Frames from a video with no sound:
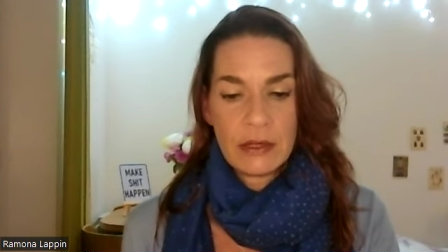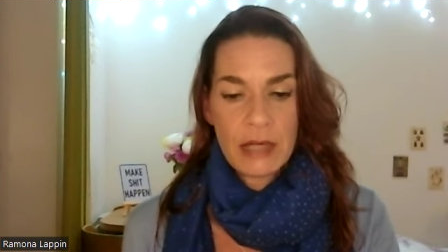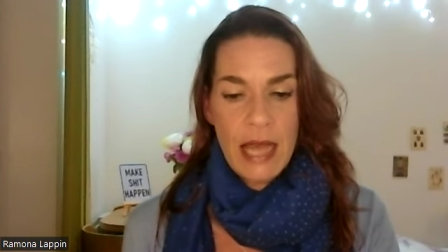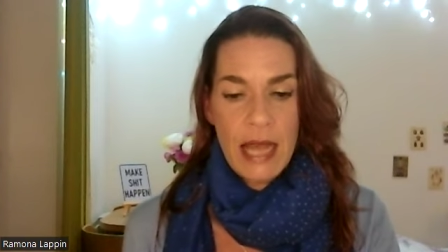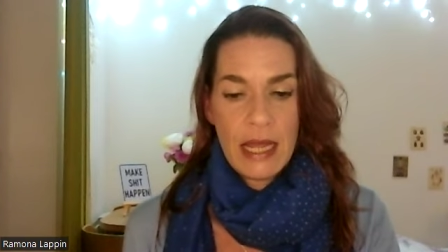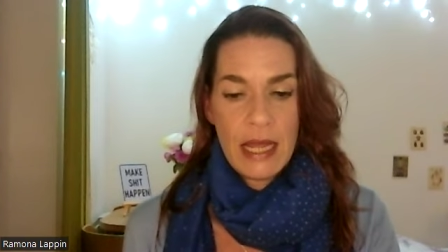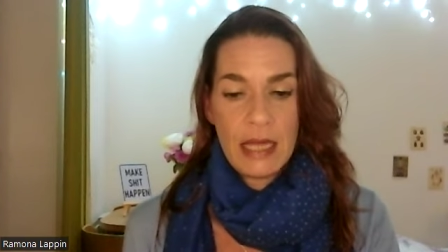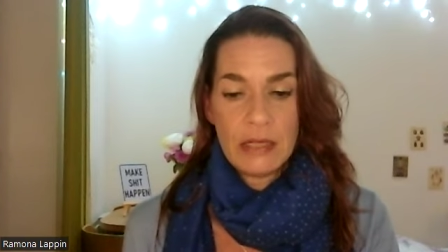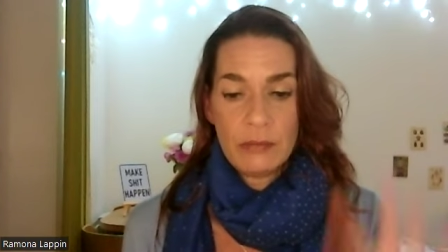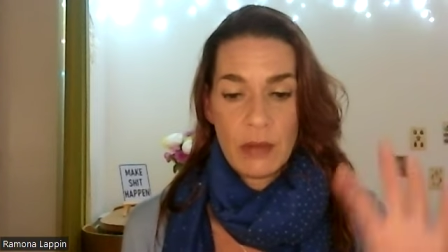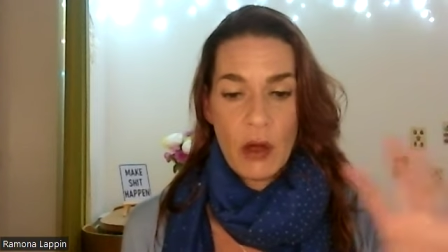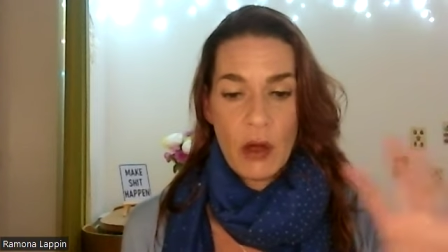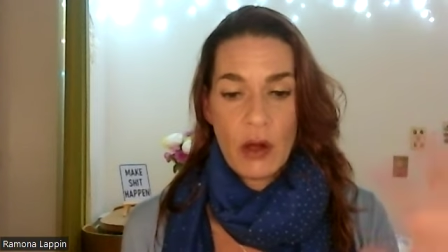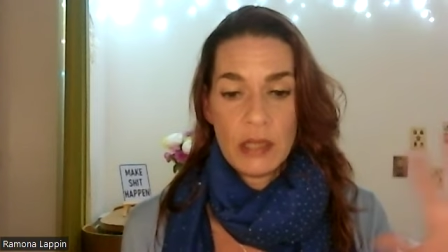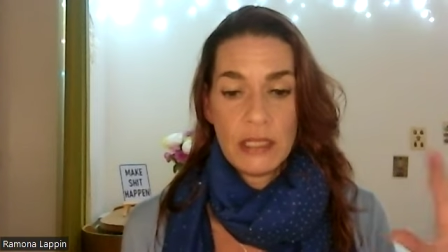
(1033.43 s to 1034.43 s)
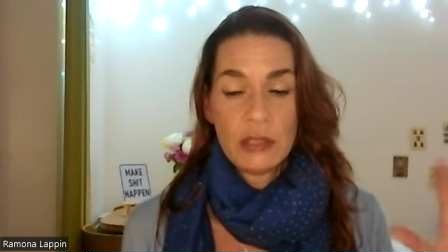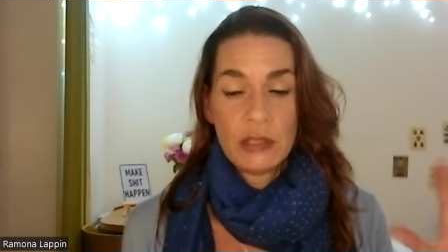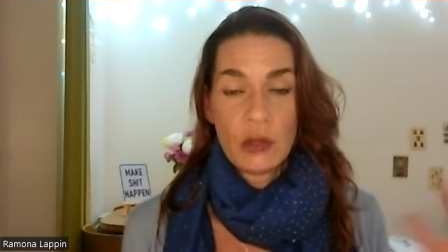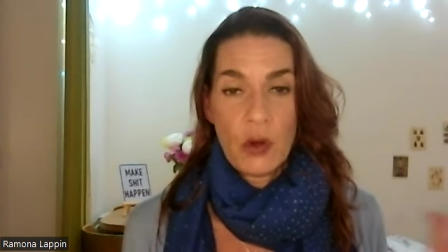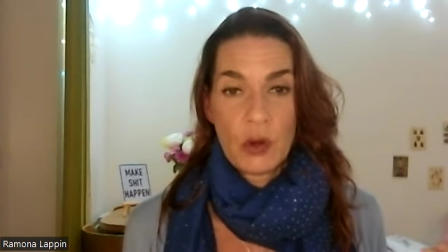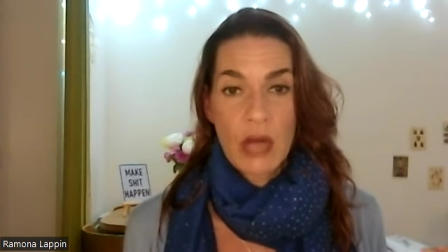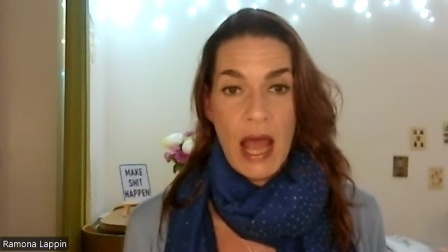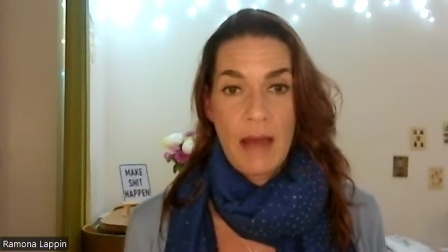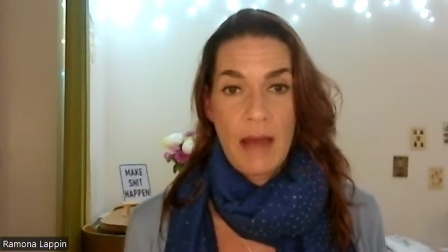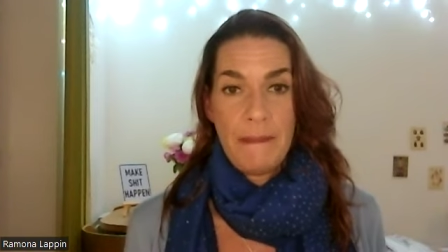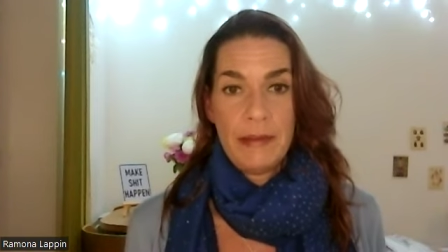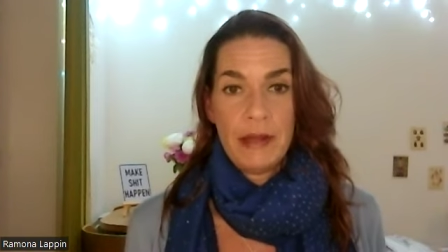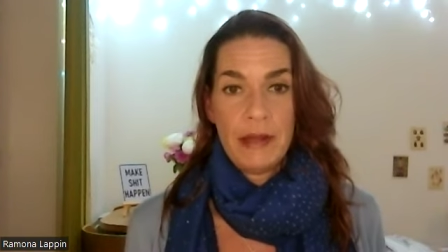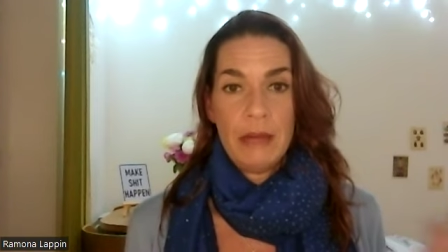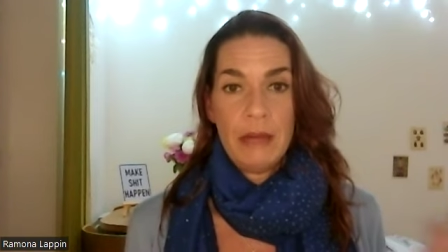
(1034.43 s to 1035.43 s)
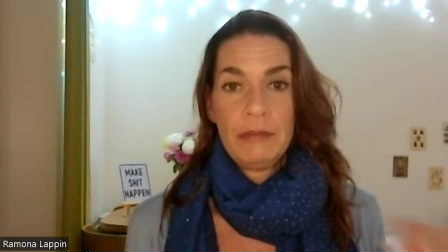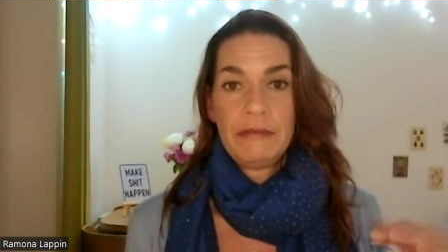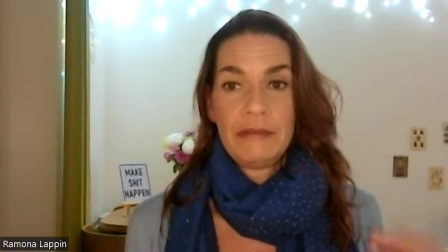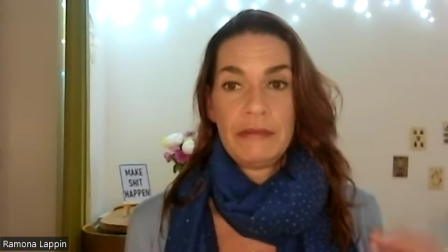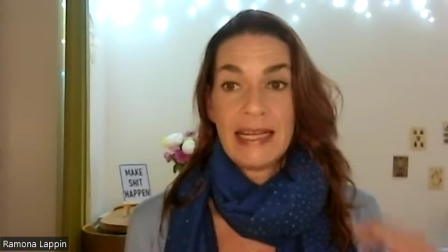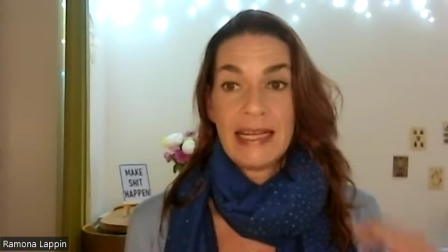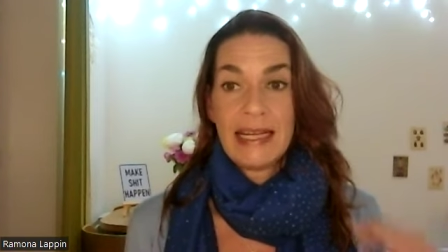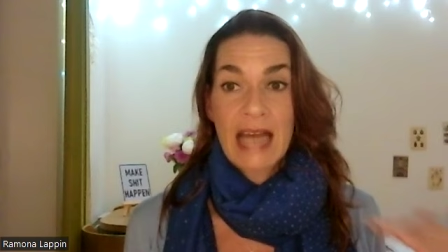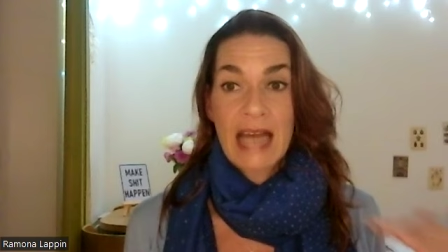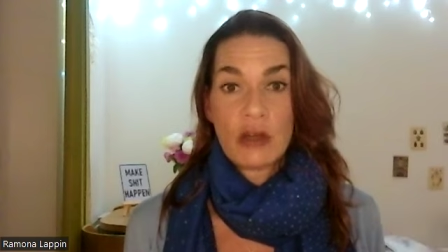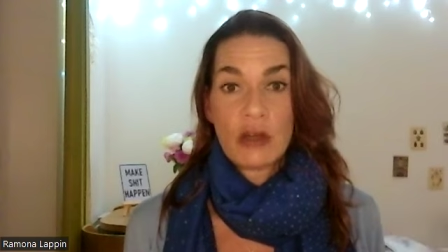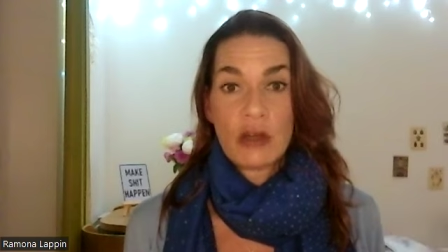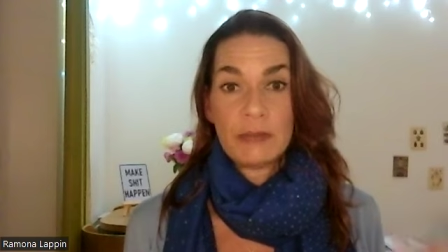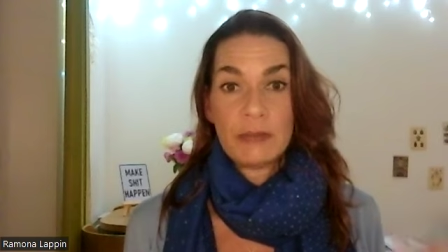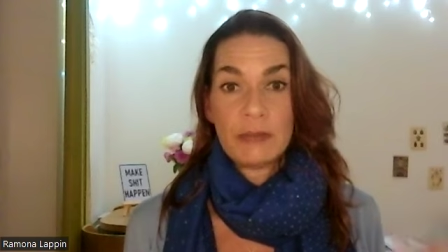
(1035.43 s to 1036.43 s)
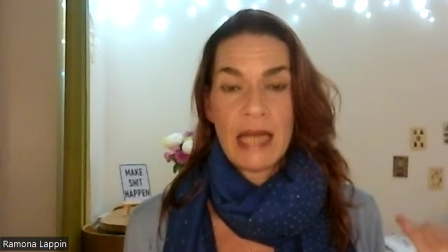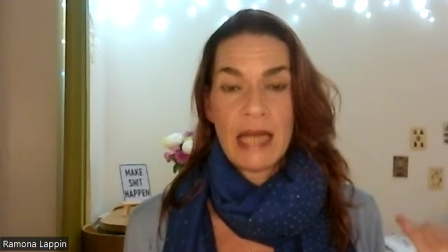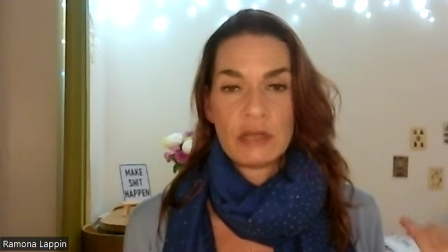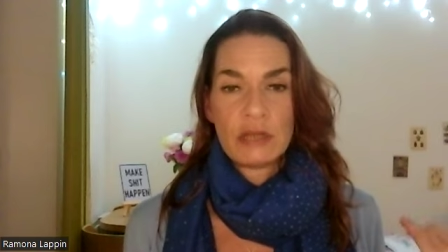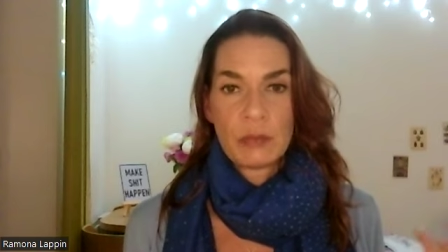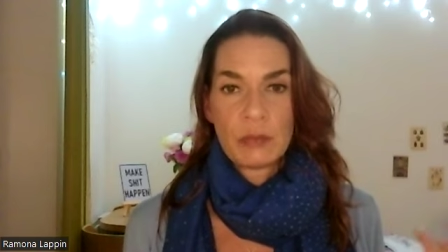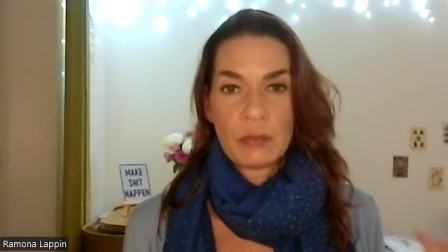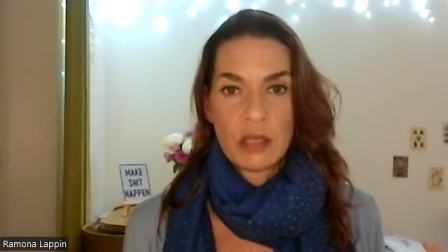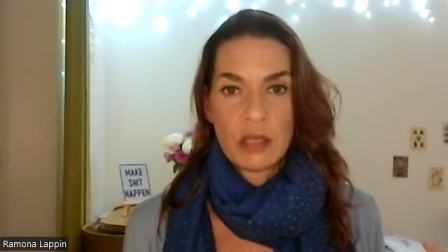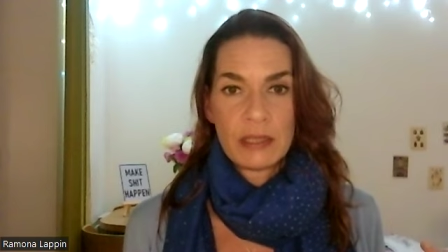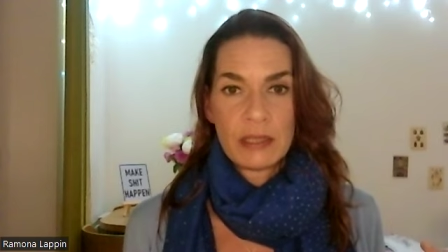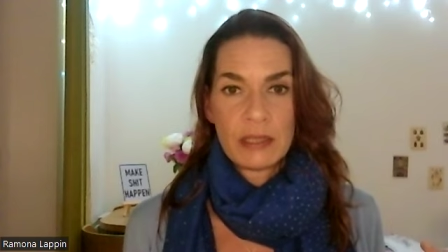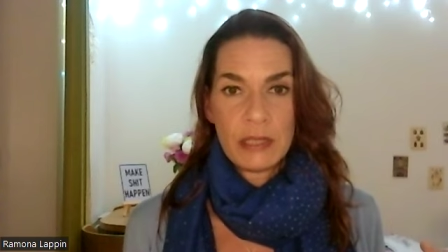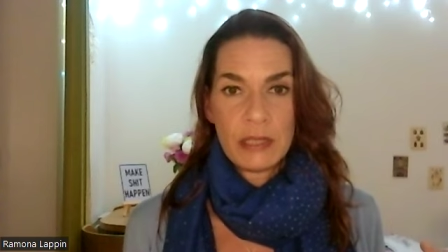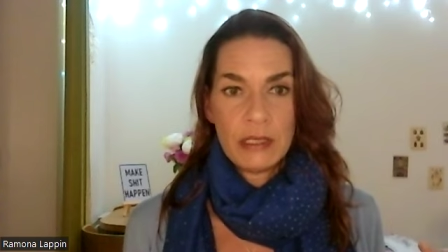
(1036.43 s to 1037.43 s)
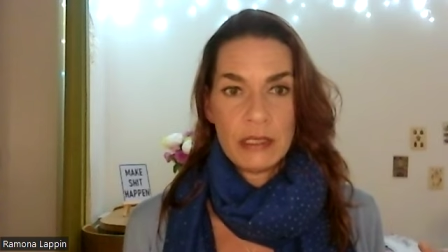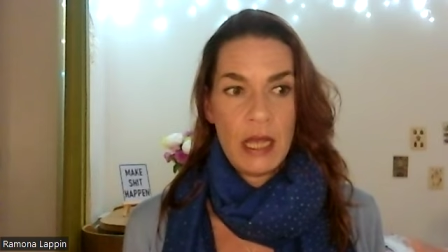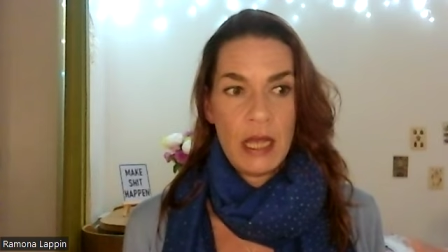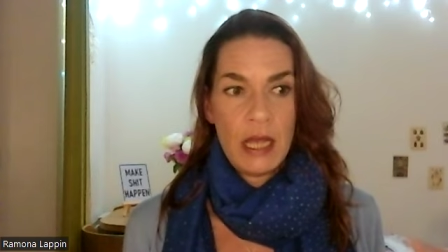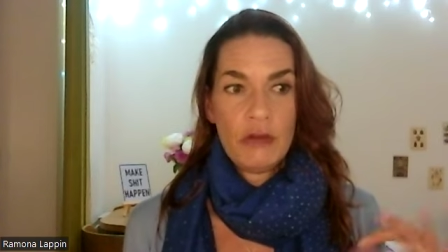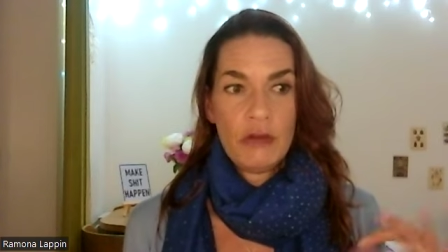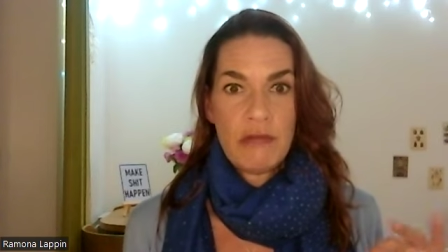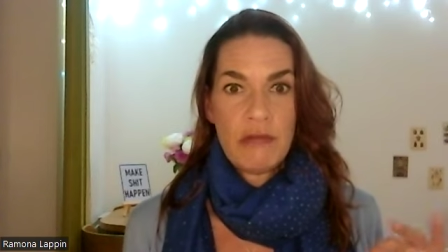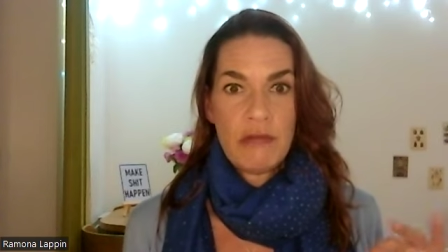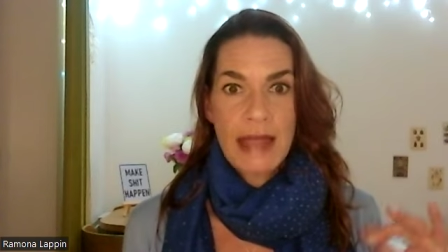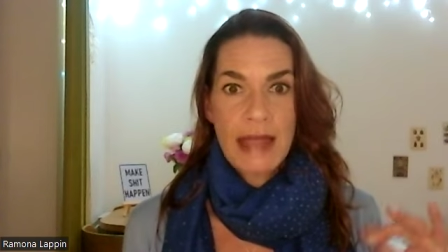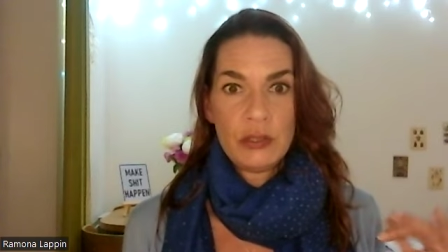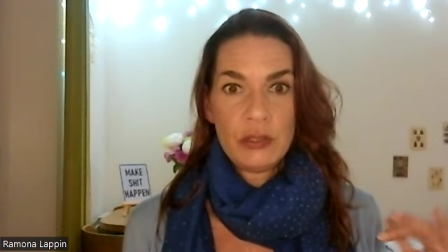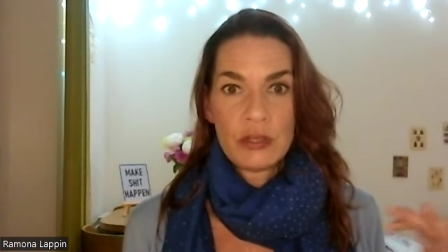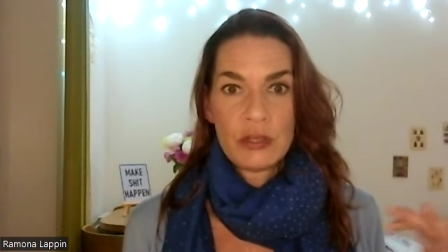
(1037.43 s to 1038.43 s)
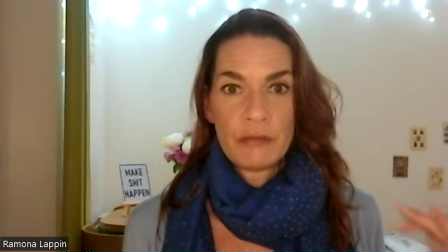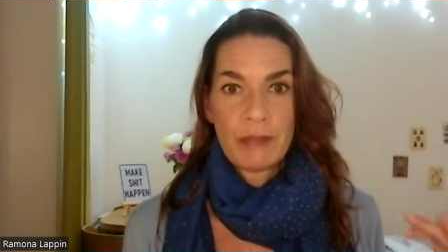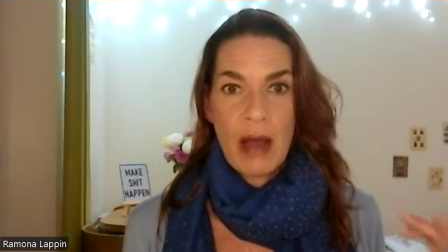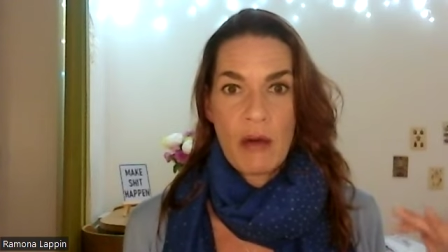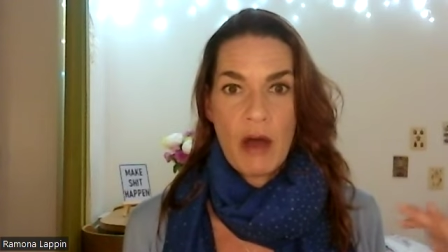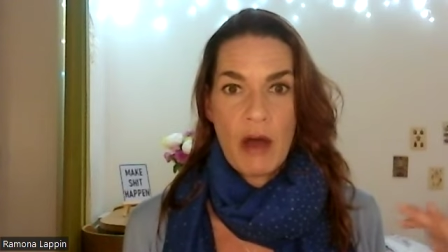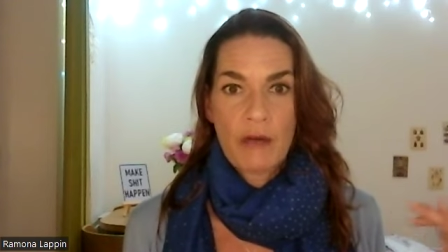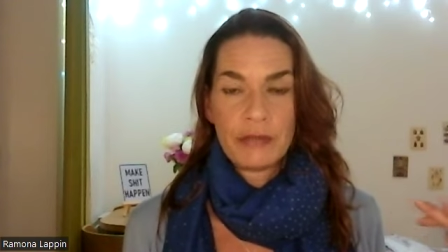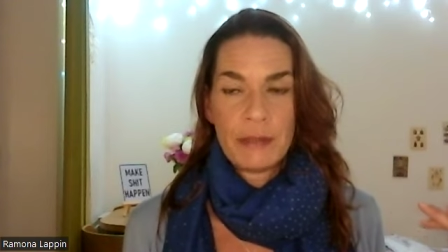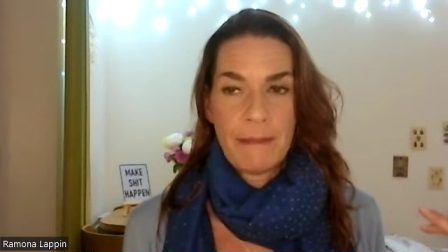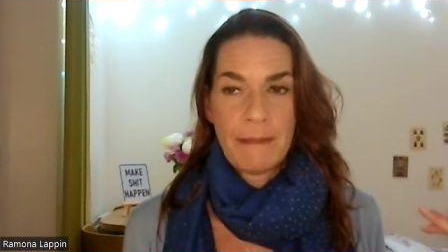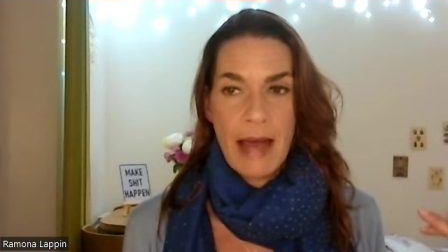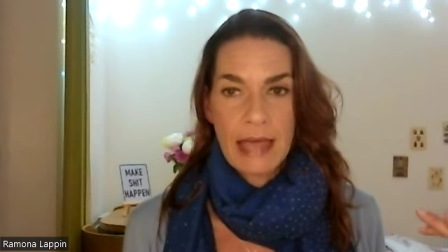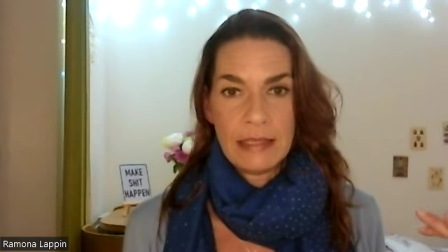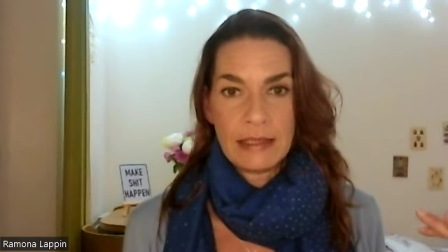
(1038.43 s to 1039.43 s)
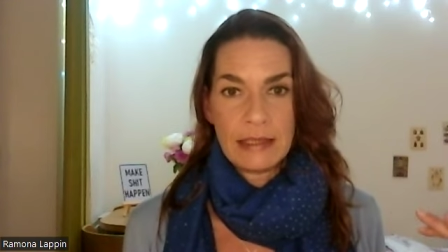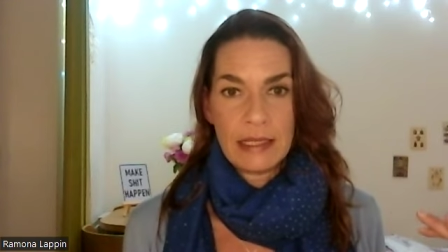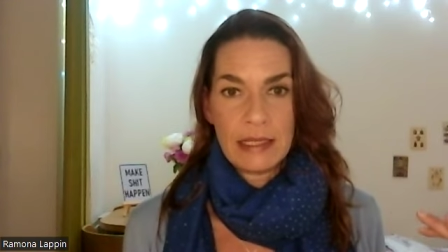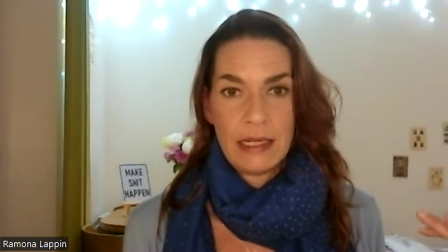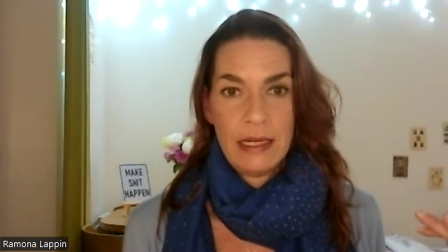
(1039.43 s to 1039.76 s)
Okay. And we all need to own up, be fully accountable and responsible, right use of power of the mind.